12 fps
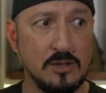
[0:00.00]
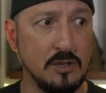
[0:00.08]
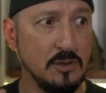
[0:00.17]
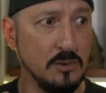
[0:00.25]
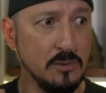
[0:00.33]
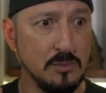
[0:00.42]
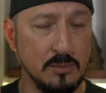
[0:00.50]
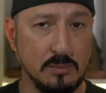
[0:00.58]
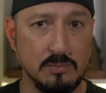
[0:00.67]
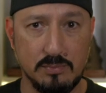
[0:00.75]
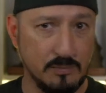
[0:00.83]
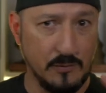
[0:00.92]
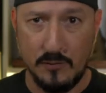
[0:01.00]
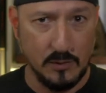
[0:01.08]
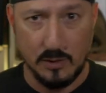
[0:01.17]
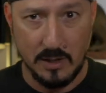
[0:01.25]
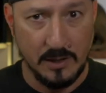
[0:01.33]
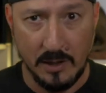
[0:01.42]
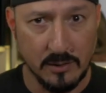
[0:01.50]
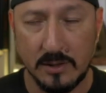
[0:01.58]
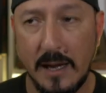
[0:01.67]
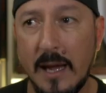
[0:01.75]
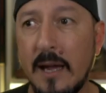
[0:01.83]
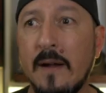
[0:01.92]
to do for another
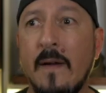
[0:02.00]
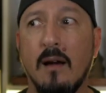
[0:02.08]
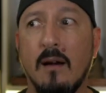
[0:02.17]
day,